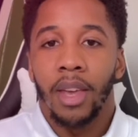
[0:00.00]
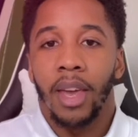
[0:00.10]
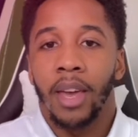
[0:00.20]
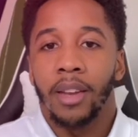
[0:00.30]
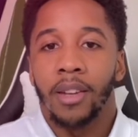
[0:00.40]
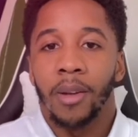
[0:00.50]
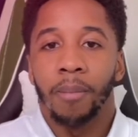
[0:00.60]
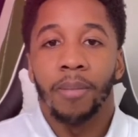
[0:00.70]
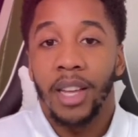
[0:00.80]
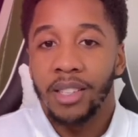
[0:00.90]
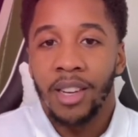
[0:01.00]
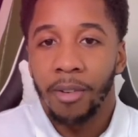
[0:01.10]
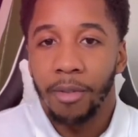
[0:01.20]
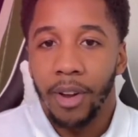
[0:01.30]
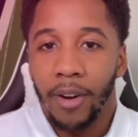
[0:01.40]
And that's not
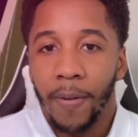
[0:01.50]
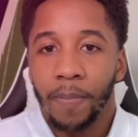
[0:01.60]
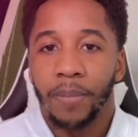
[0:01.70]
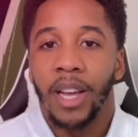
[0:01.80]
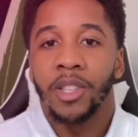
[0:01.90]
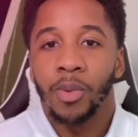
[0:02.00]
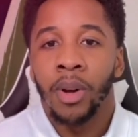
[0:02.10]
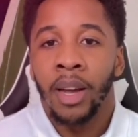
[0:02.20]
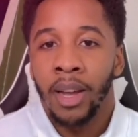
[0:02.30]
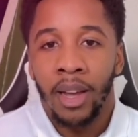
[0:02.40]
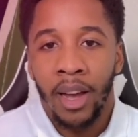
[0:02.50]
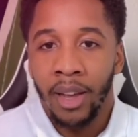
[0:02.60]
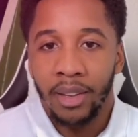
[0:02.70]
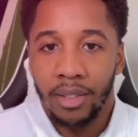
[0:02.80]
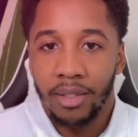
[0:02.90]
fair. That's why
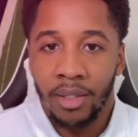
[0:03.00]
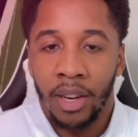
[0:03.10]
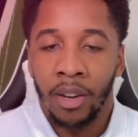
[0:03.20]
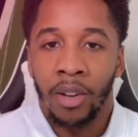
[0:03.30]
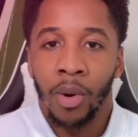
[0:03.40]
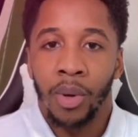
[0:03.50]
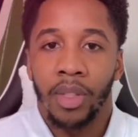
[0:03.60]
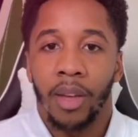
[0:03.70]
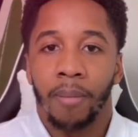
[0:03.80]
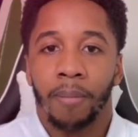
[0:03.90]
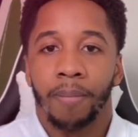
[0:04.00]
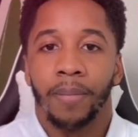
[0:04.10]
I didn't go with them.